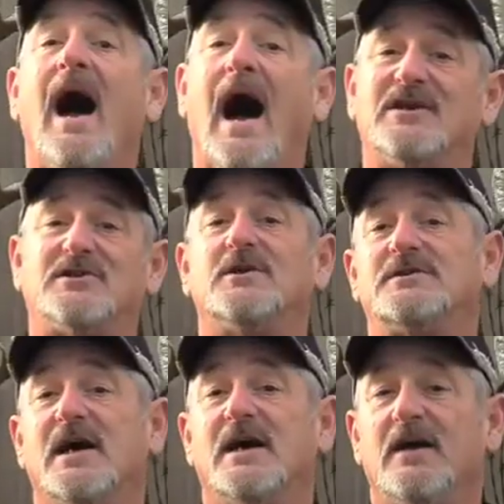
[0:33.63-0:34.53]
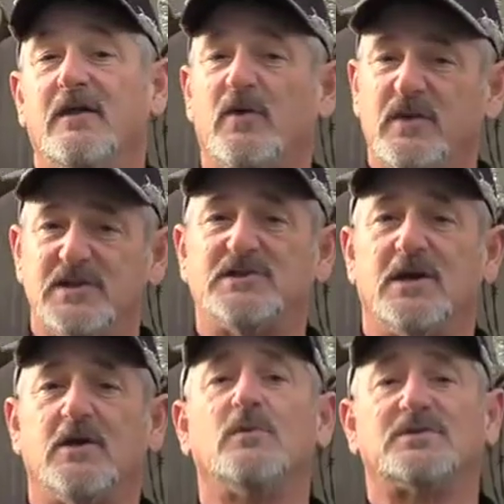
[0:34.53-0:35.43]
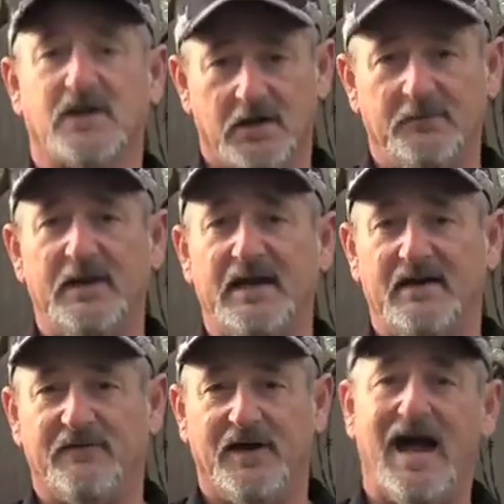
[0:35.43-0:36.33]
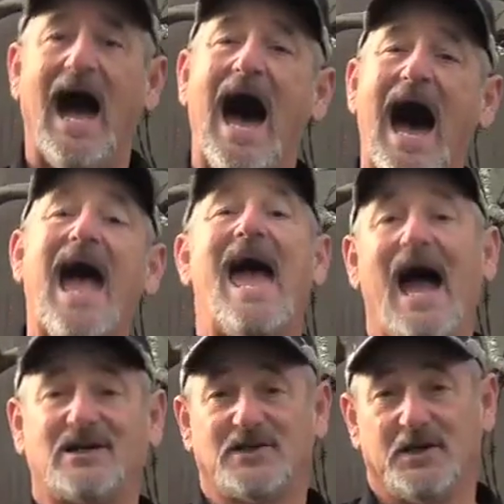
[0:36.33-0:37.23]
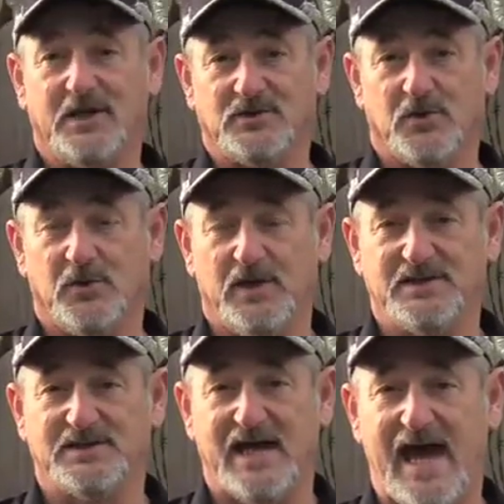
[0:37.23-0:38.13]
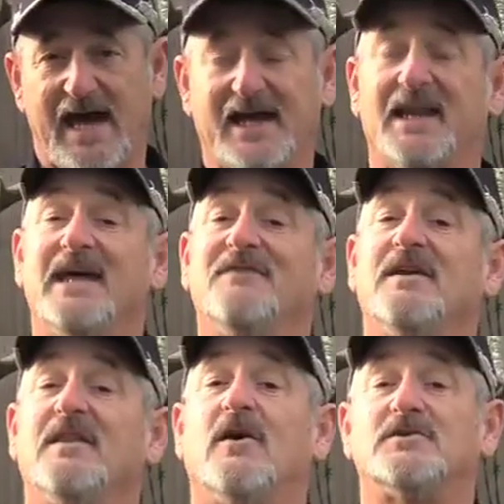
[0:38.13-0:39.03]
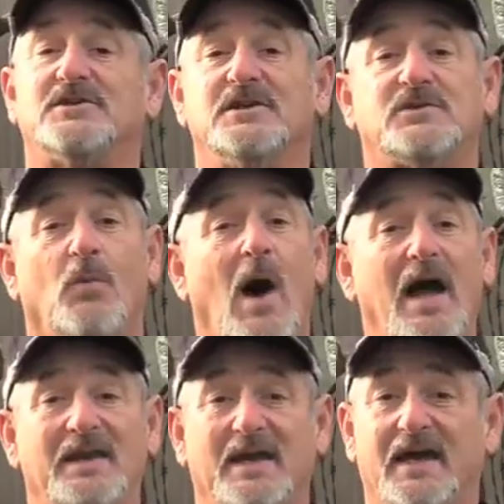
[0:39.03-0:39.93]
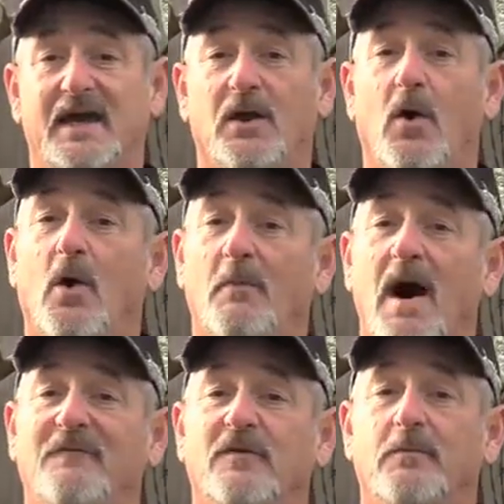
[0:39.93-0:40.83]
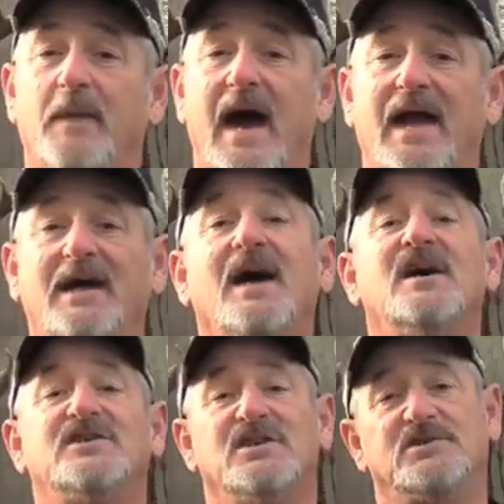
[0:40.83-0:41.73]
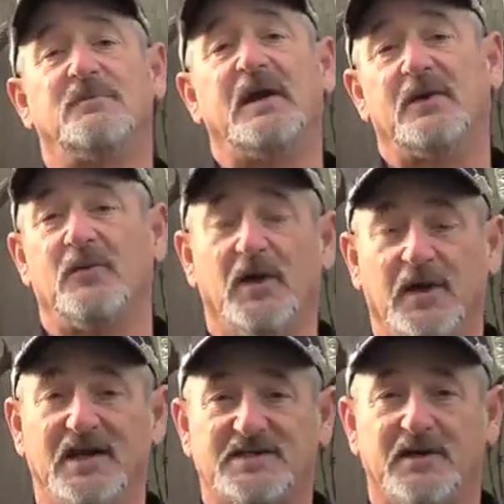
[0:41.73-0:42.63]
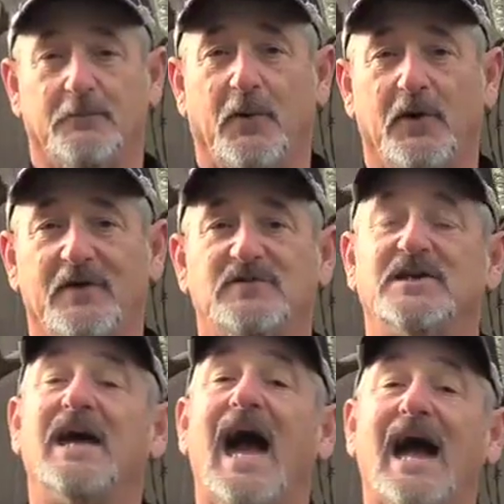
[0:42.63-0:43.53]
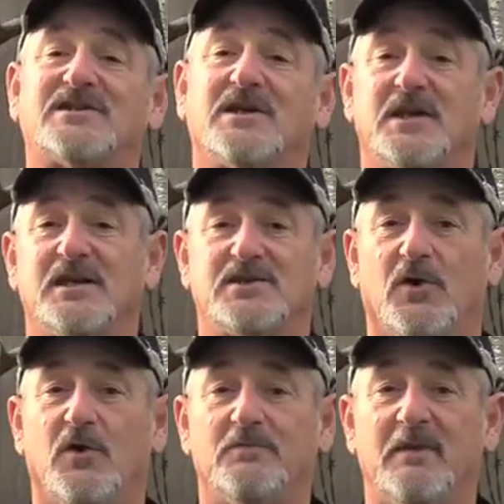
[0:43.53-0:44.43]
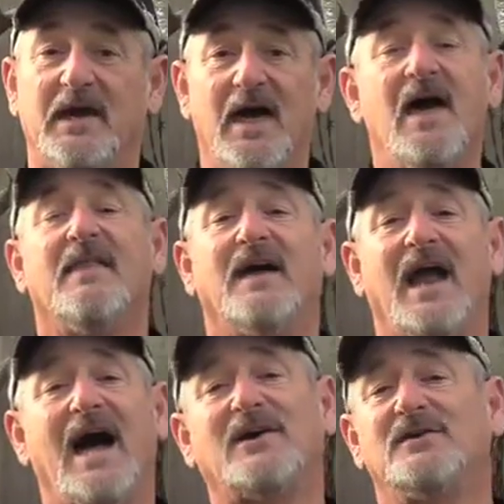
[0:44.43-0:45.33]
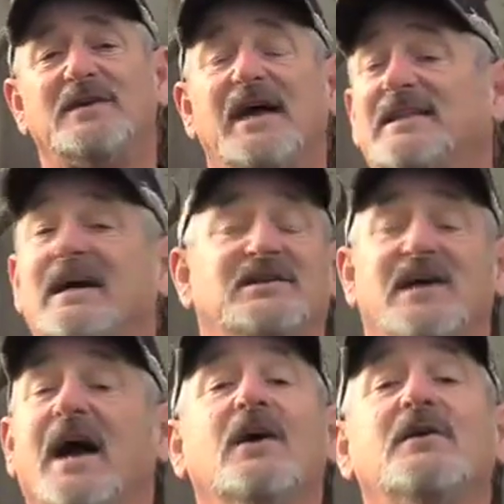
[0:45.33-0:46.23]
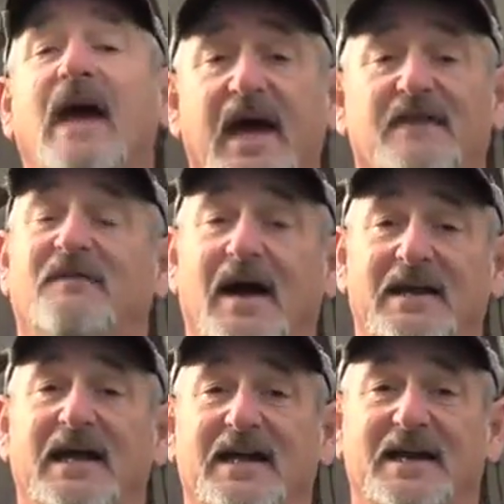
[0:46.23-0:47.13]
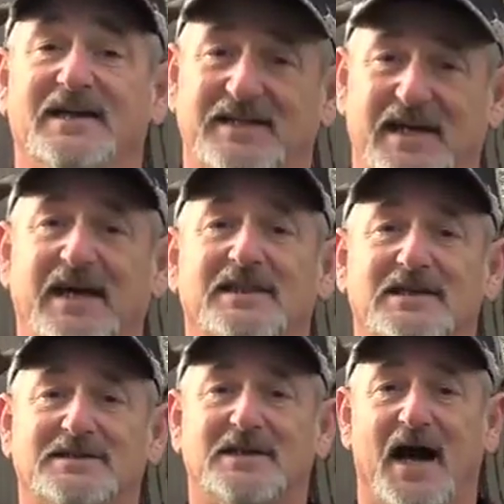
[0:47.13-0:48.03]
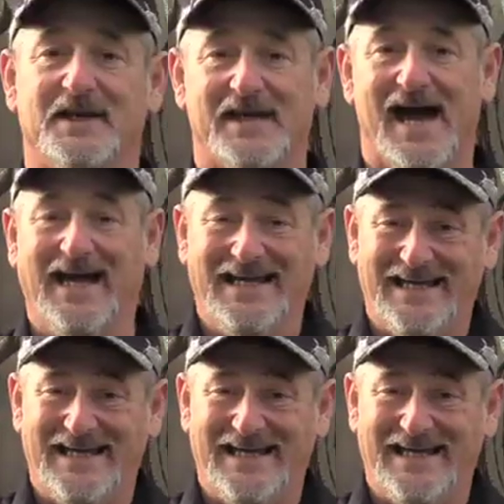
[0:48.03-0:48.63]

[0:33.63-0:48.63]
I should tell you though, this year was going to be different. I actually drew this tag, and even though she's wanting to get home awful bad, she's being really supportive. She actually told me that I could take the entire day if I needed it to get this done. Yeah,